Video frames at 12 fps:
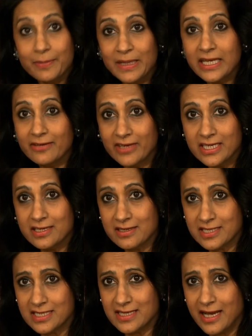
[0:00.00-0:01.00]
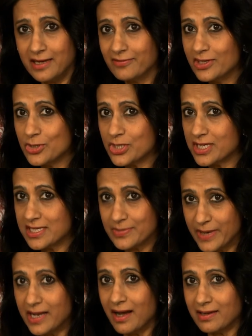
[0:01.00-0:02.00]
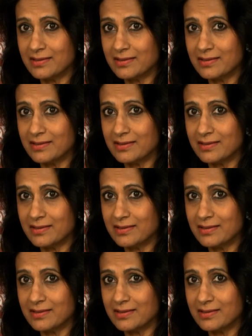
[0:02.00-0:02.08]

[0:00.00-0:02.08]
believe India's design evolution has begun,